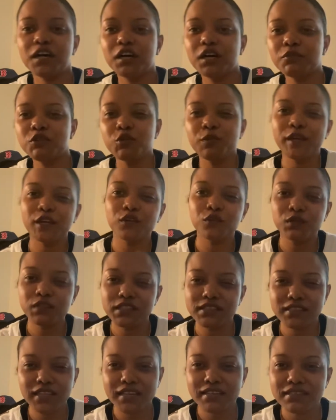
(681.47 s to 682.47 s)
you ain't only
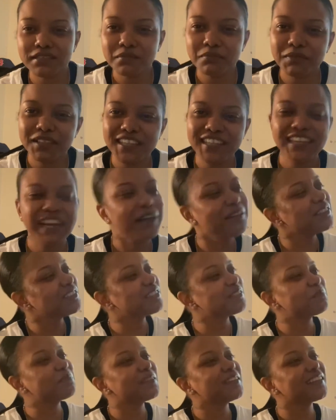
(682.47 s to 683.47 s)
texting me. And I'll
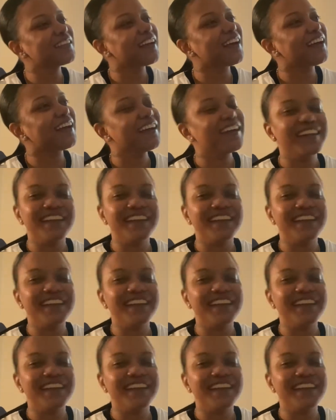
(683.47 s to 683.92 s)
just be like,